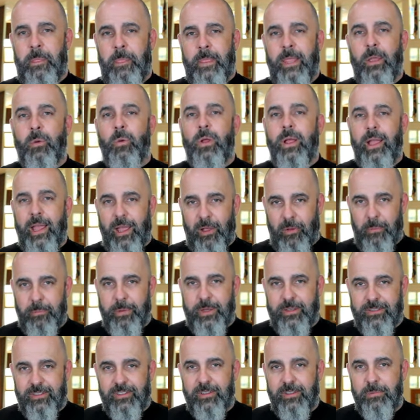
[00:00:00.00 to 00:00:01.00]
It will help
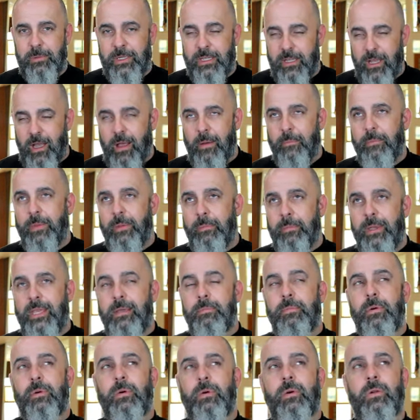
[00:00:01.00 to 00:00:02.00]
us to become the
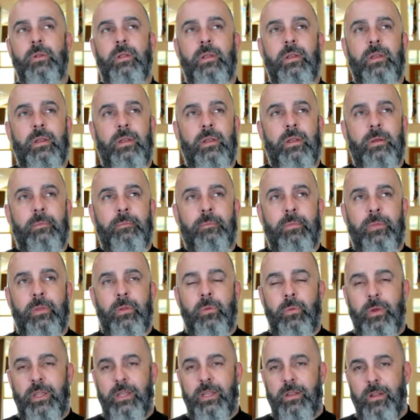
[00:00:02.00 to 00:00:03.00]
people
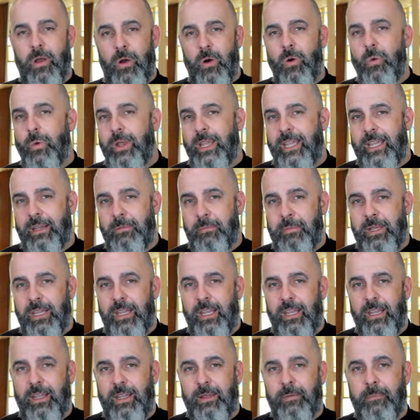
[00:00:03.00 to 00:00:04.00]
we know we can
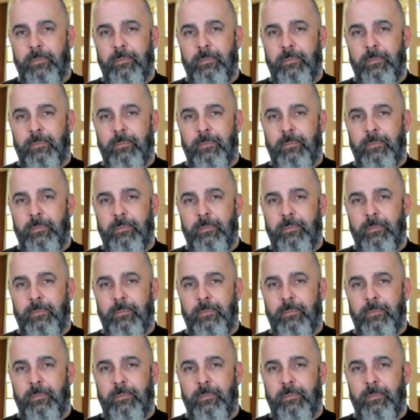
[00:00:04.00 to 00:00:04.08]
be.